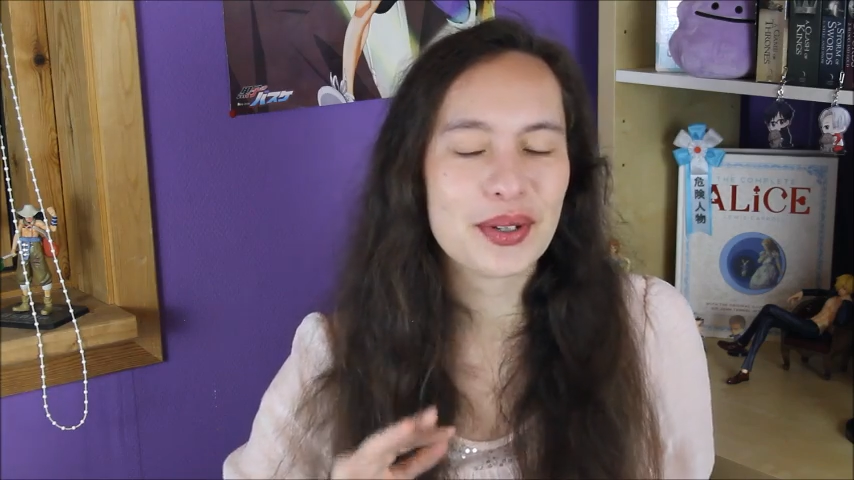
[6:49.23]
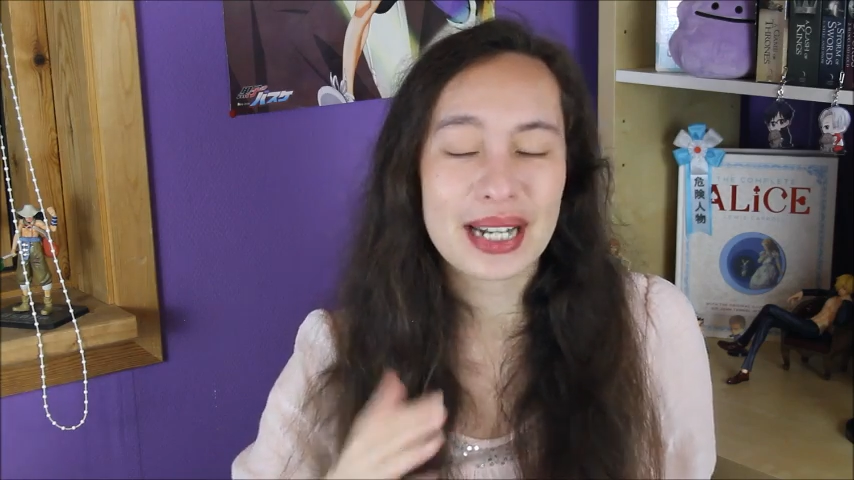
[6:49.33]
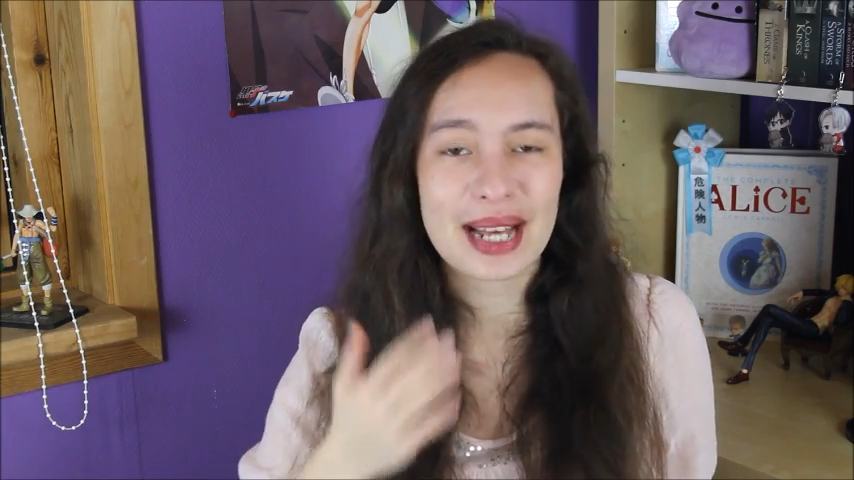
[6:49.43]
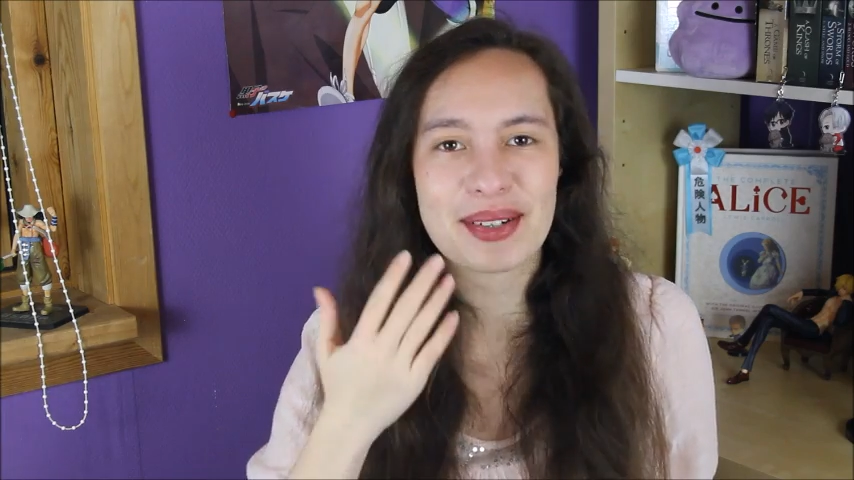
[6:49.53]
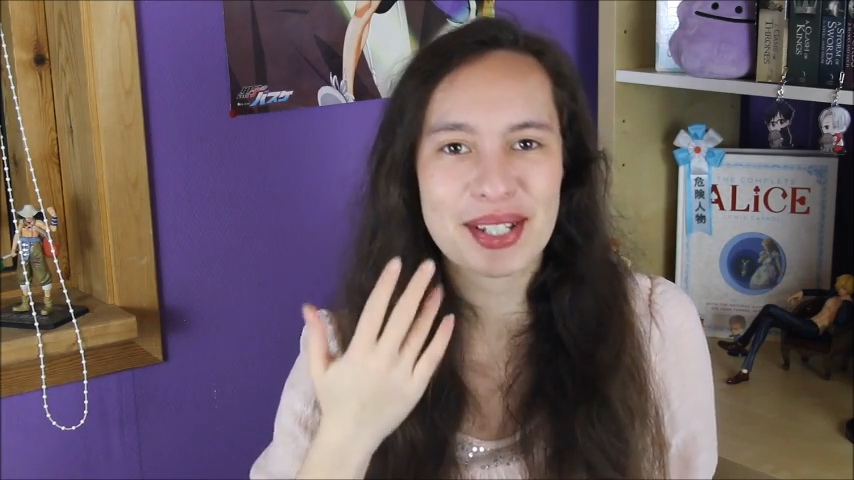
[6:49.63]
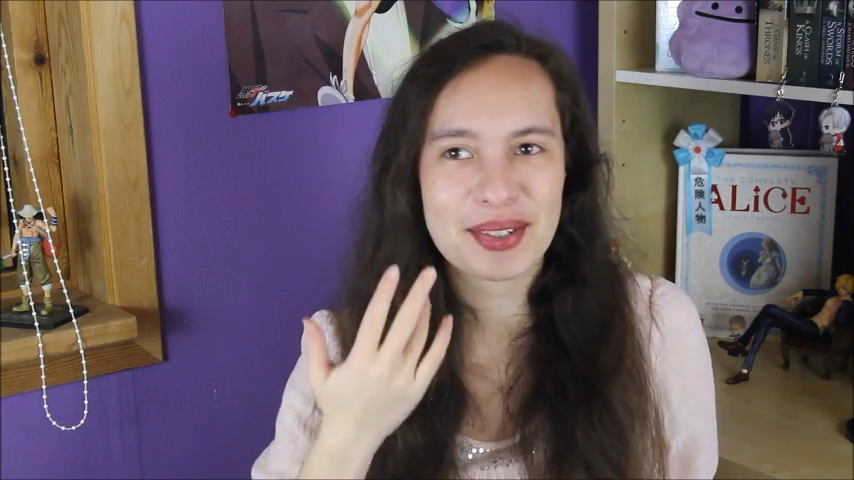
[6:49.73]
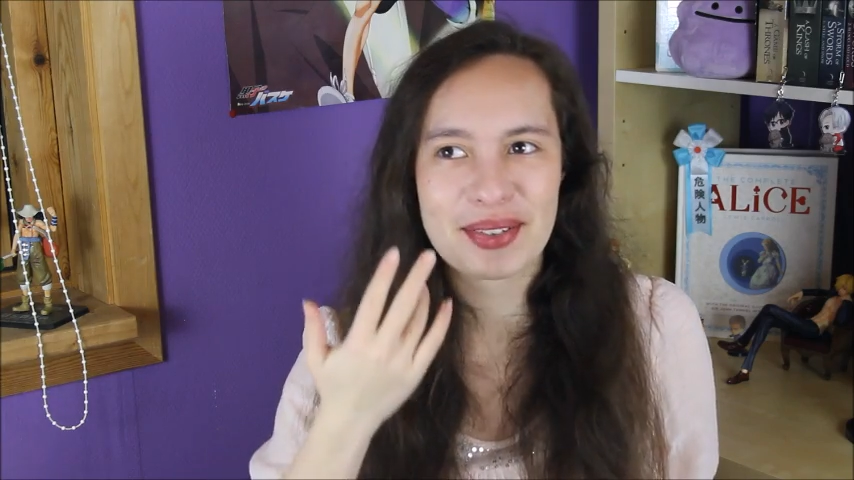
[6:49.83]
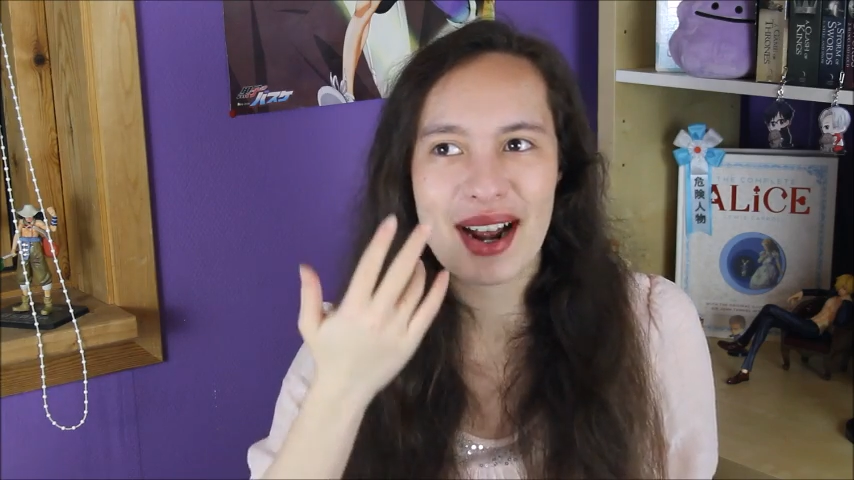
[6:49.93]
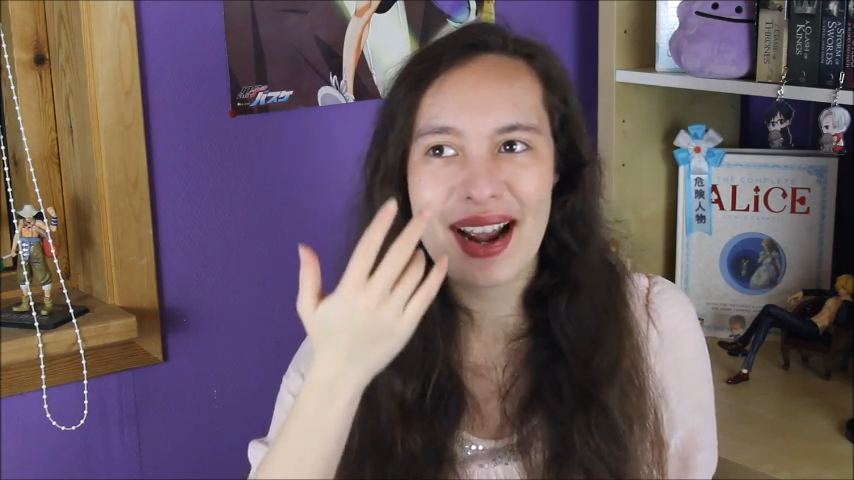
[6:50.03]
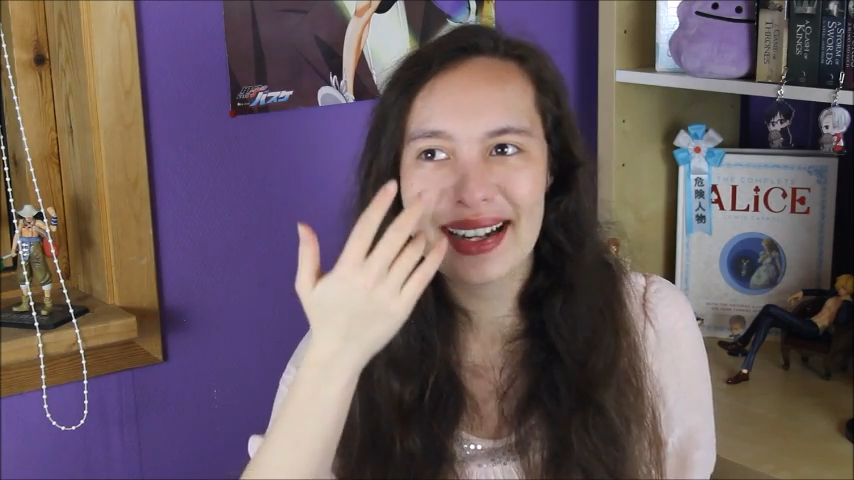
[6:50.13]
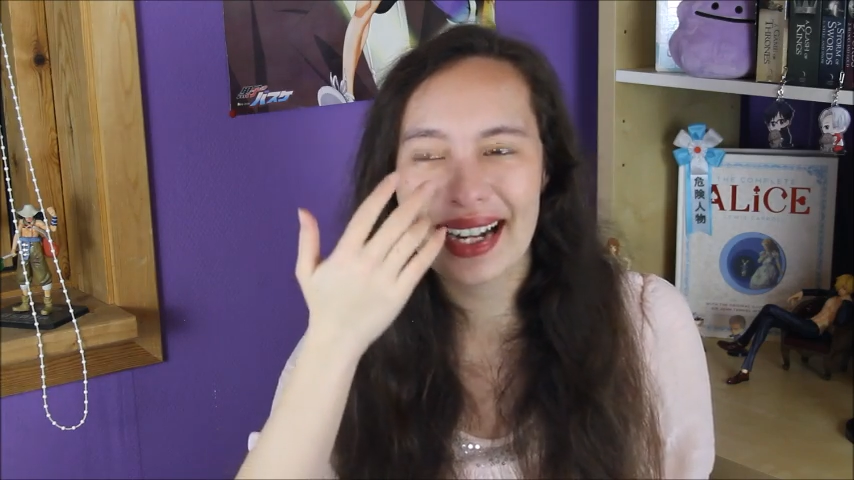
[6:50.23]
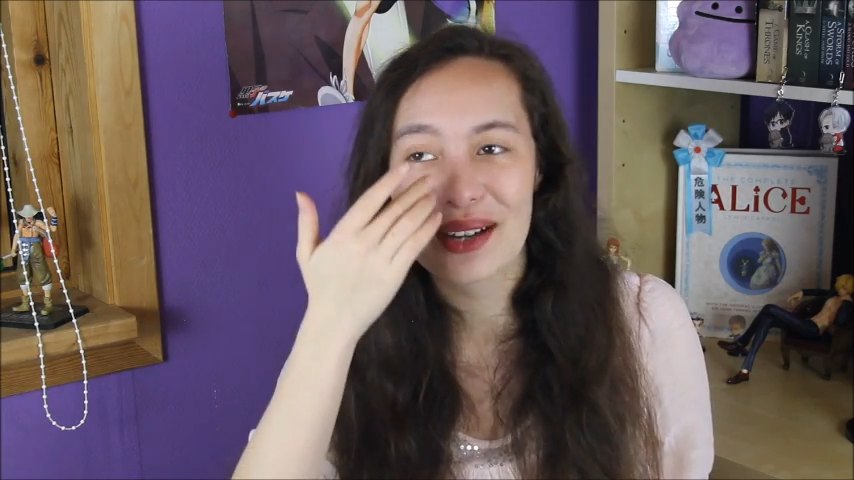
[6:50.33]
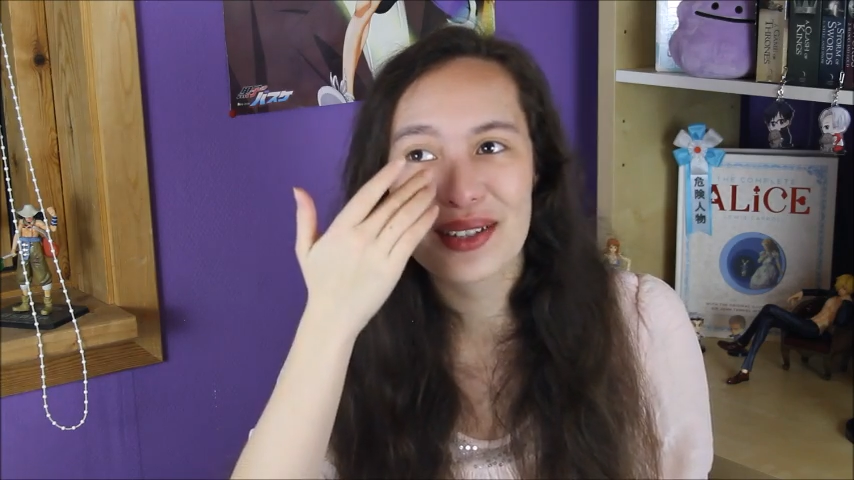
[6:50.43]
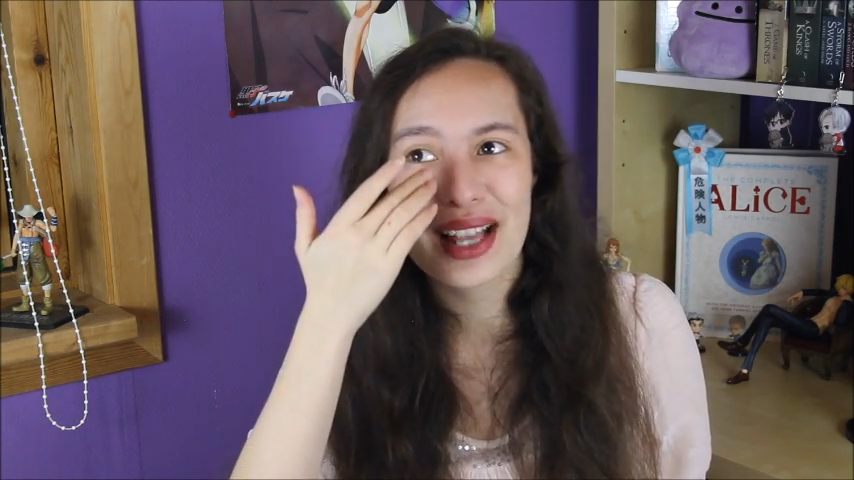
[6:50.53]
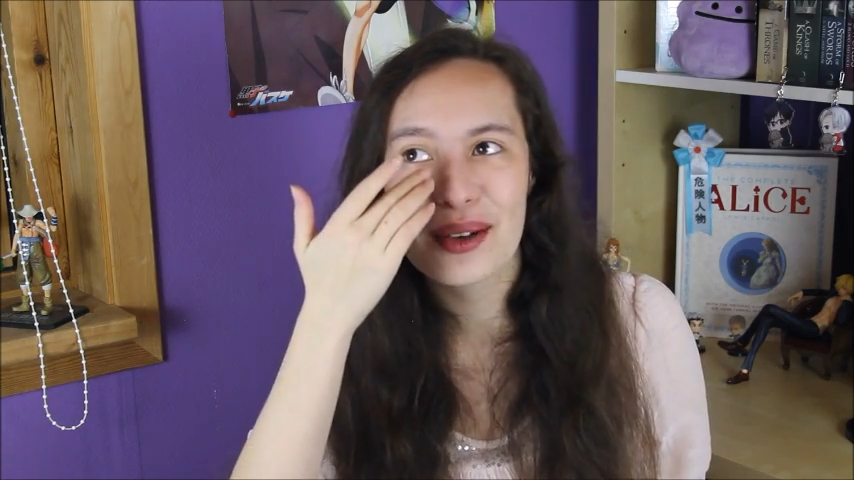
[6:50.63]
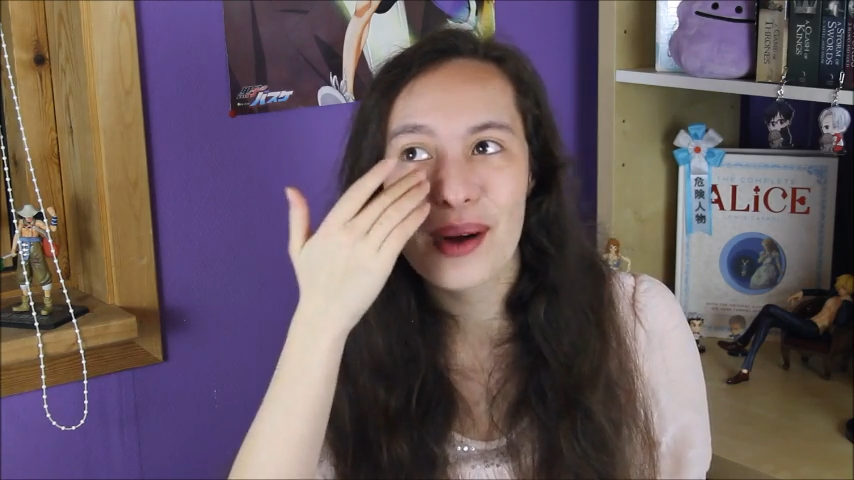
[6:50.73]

and I was crying, and I was like,